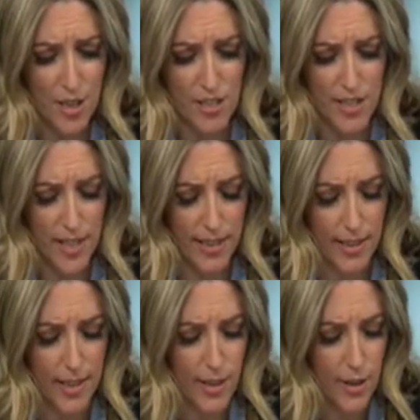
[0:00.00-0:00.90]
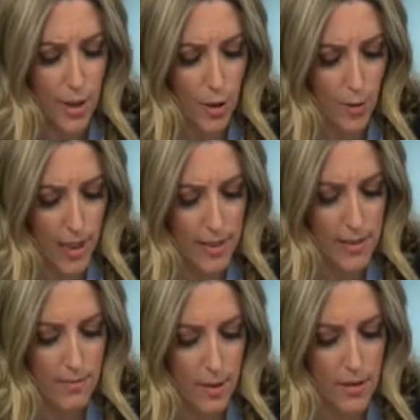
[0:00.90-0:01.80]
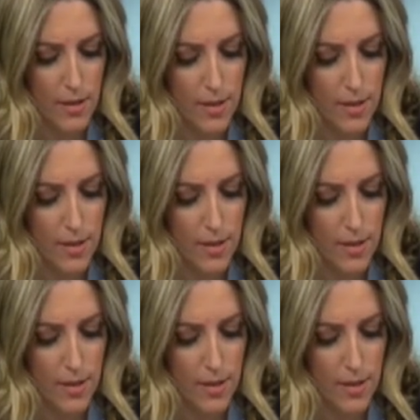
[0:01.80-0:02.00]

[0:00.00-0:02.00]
she said, the greatest and most